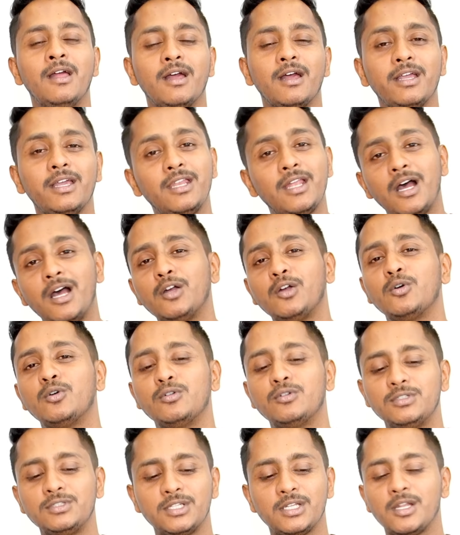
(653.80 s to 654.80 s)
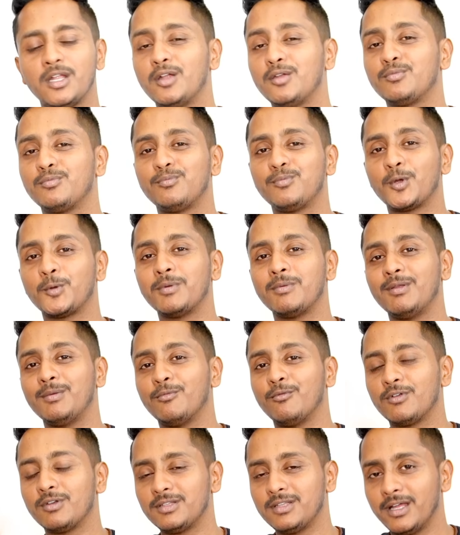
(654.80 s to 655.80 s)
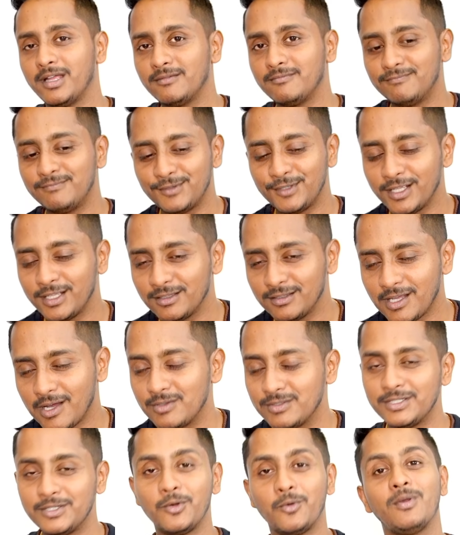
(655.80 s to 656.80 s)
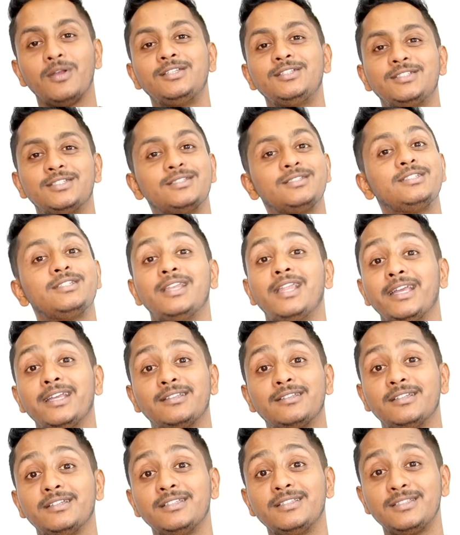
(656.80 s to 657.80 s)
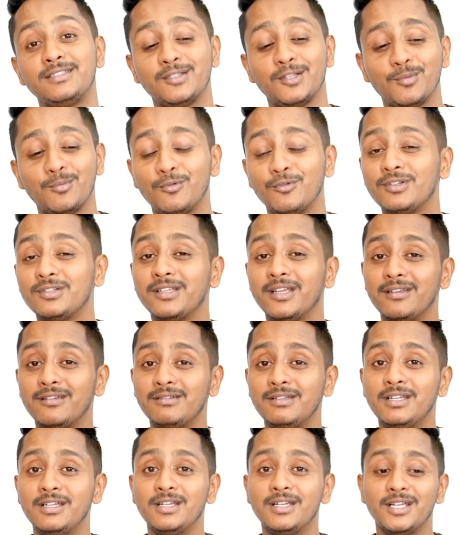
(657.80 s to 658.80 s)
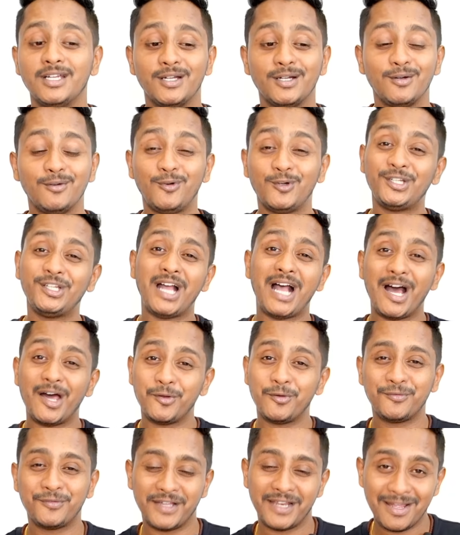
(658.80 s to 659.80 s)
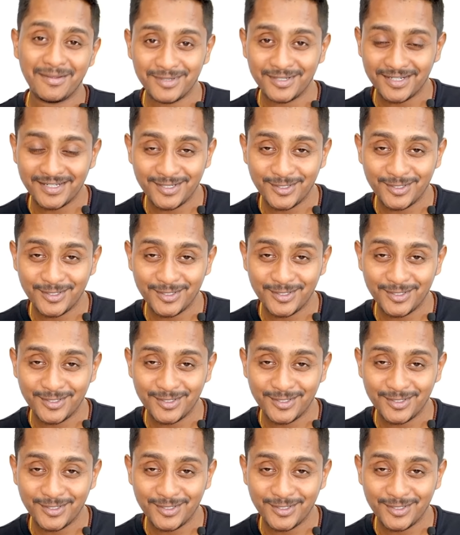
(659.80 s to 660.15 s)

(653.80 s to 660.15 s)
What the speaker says: In our course, there are probably more than 10,000 questions like this. There are more than 40 hours of grammar